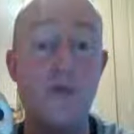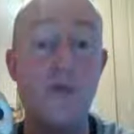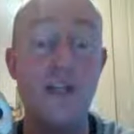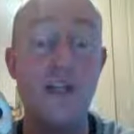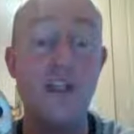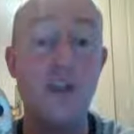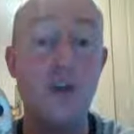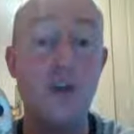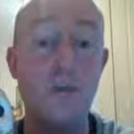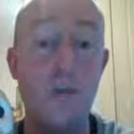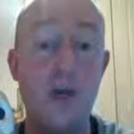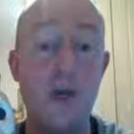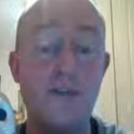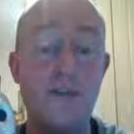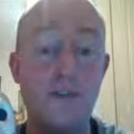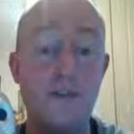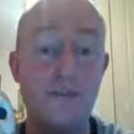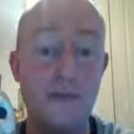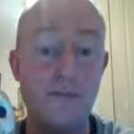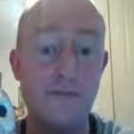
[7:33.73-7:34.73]
Richard
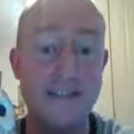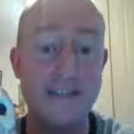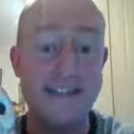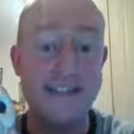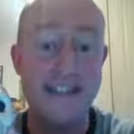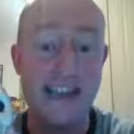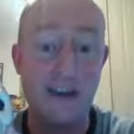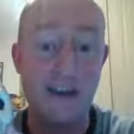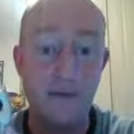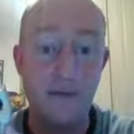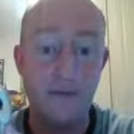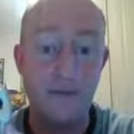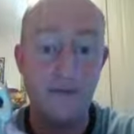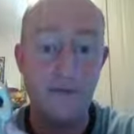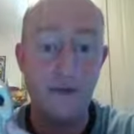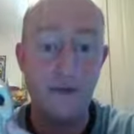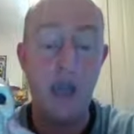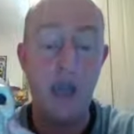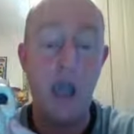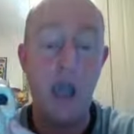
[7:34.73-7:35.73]
Webster
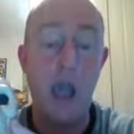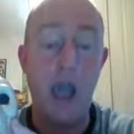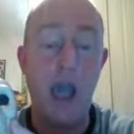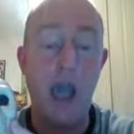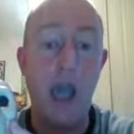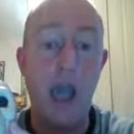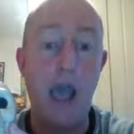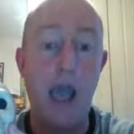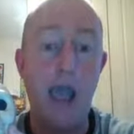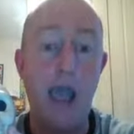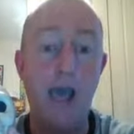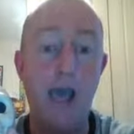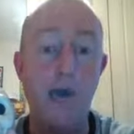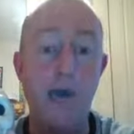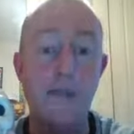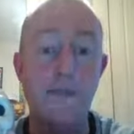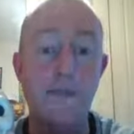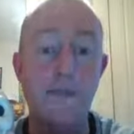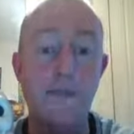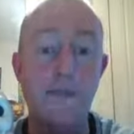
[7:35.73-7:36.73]
himself,
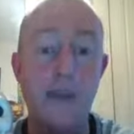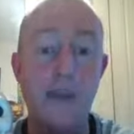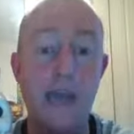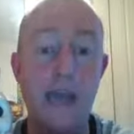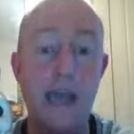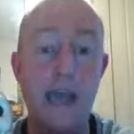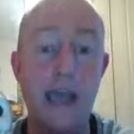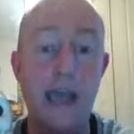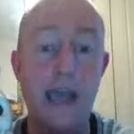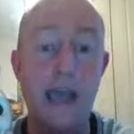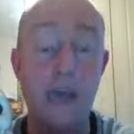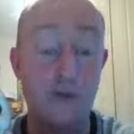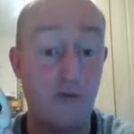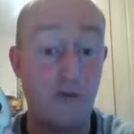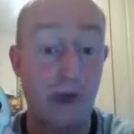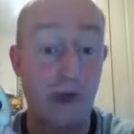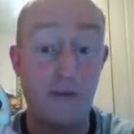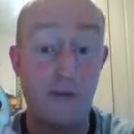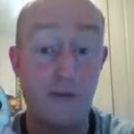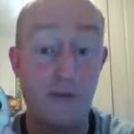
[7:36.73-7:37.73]
um, has
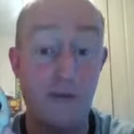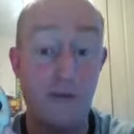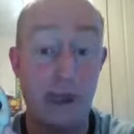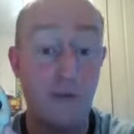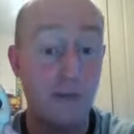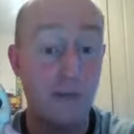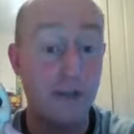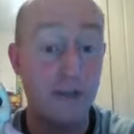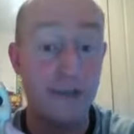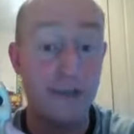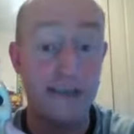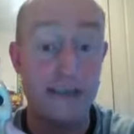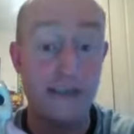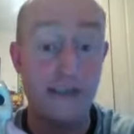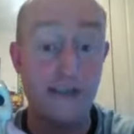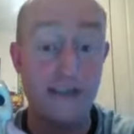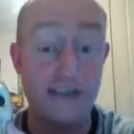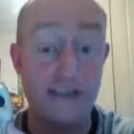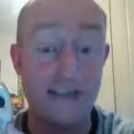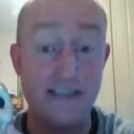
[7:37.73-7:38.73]
raved about. You can see
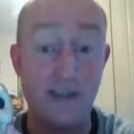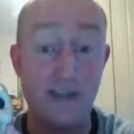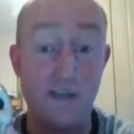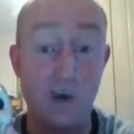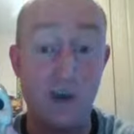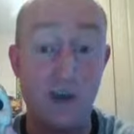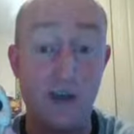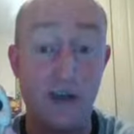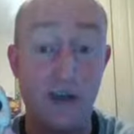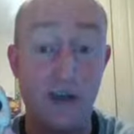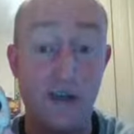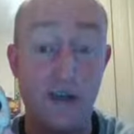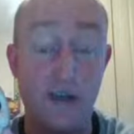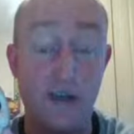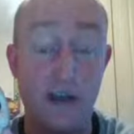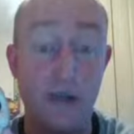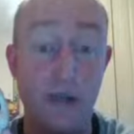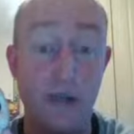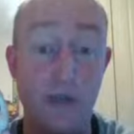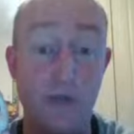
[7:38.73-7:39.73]
the testimonial the
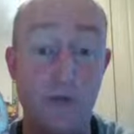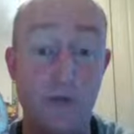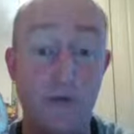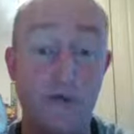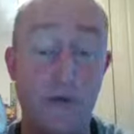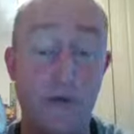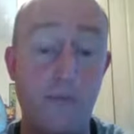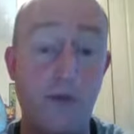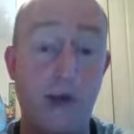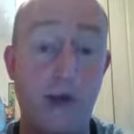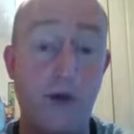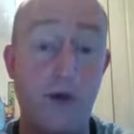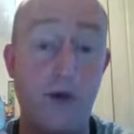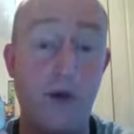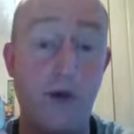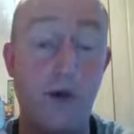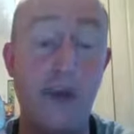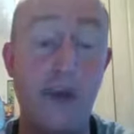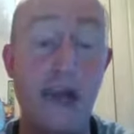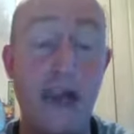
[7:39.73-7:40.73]
link above or
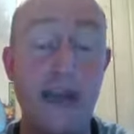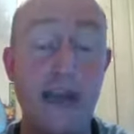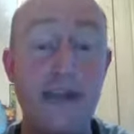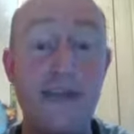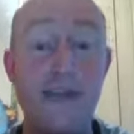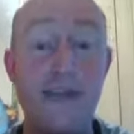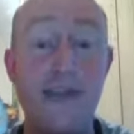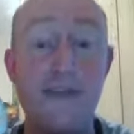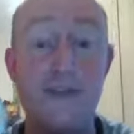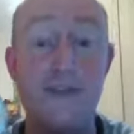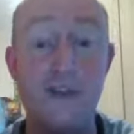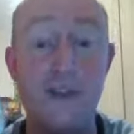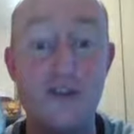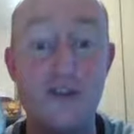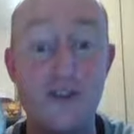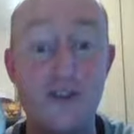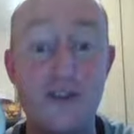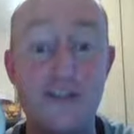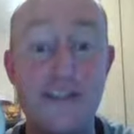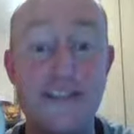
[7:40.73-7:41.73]
below. And indeed, the
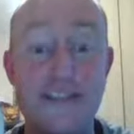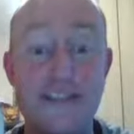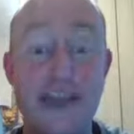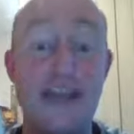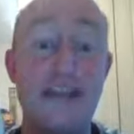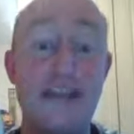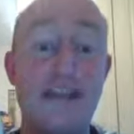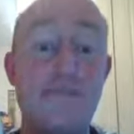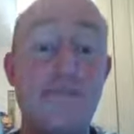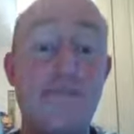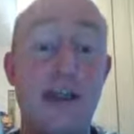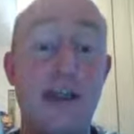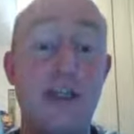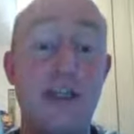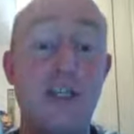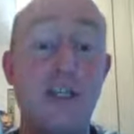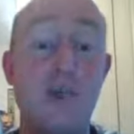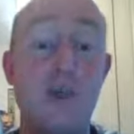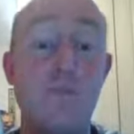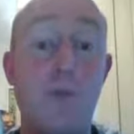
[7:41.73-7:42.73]
stuff inside this
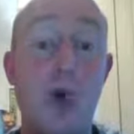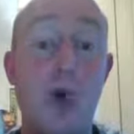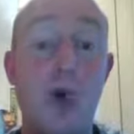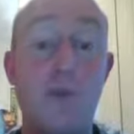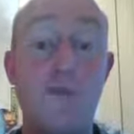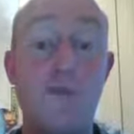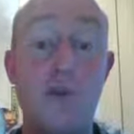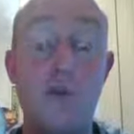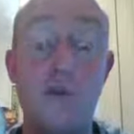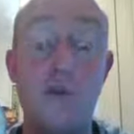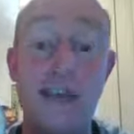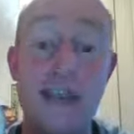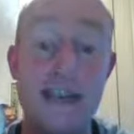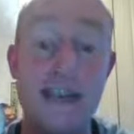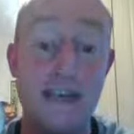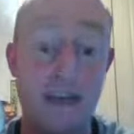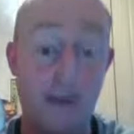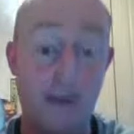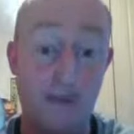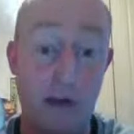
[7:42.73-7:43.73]
package that Paul
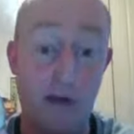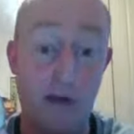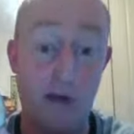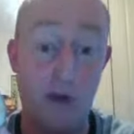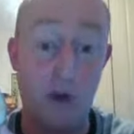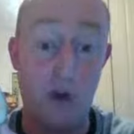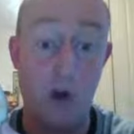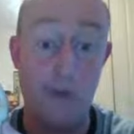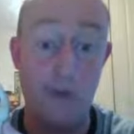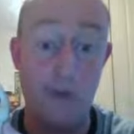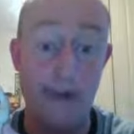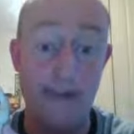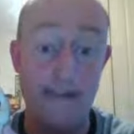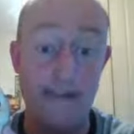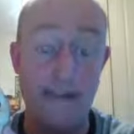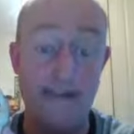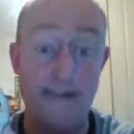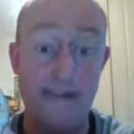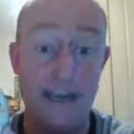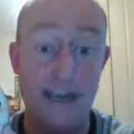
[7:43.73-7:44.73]
Voodini, the paranormal
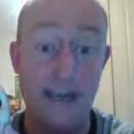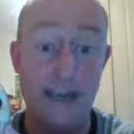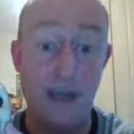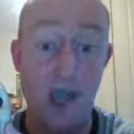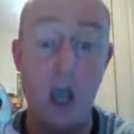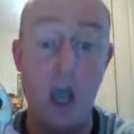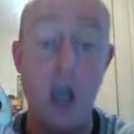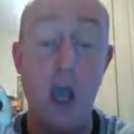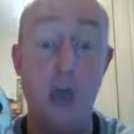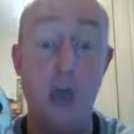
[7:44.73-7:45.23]
entertainer,